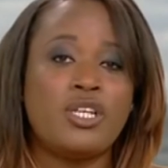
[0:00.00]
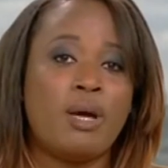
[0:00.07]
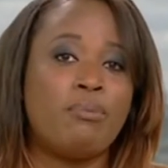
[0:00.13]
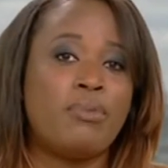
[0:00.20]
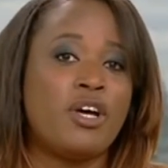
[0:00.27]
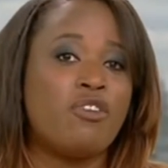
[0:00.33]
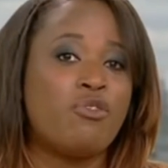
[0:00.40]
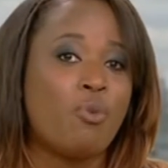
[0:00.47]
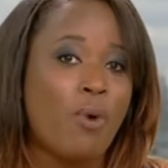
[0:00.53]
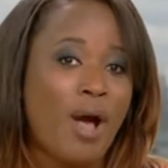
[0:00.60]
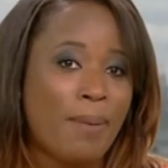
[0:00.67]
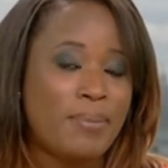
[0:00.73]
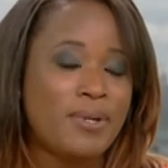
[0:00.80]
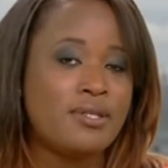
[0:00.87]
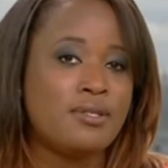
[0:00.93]
number of
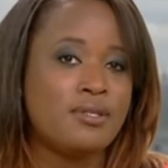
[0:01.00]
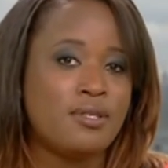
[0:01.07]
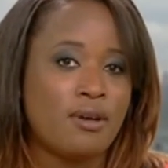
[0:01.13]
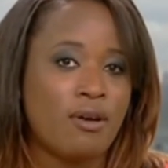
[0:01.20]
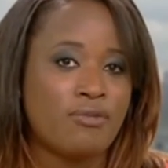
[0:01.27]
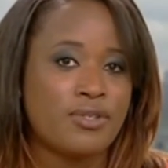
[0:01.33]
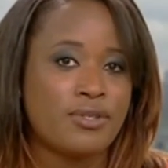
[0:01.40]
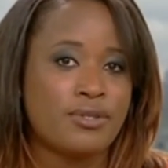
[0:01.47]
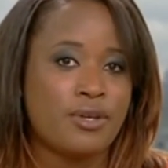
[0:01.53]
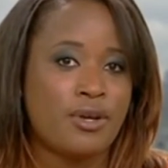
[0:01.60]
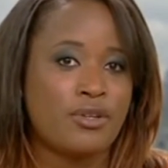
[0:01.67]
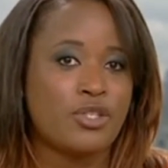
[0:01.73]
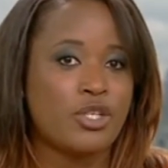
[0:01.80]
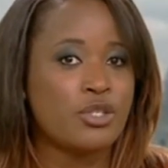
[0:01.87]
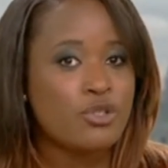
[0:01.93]
weapons after
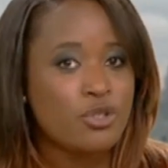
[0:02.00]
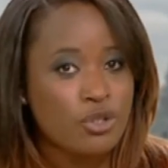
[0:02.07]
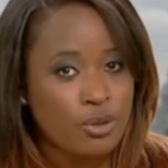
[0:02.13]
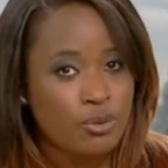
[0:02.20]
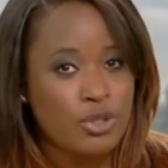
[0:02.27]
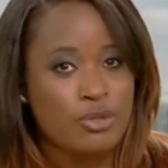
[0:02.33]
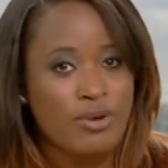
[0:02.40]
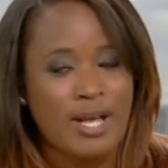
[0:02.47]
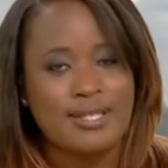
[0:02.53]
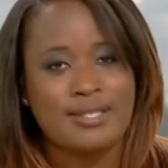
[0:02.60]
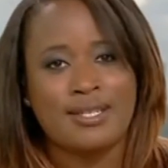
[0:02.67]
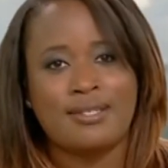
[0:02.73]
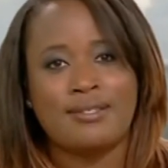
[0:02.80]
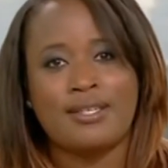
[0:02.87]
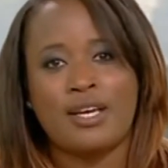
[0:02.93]
searching two
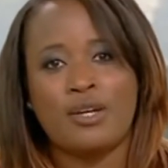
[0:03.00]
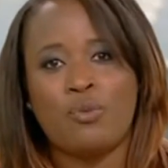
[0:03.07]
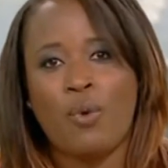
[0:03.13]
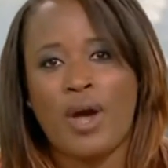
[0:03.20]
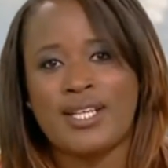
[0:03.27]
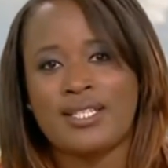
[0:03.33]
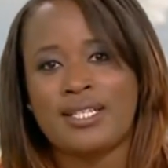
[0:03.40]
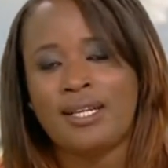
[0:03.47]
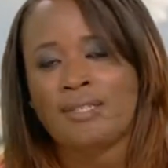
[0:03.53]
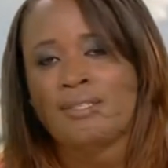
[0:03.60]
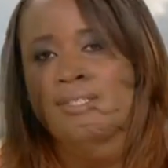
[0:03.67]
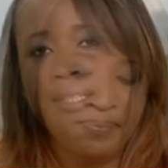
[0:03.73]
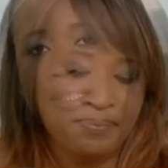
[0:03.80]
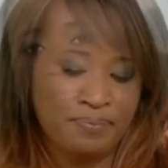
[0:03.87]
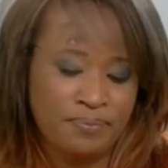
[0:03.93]
addresses in West
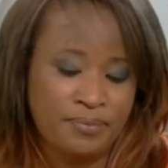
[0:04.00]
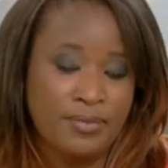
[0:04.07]
London.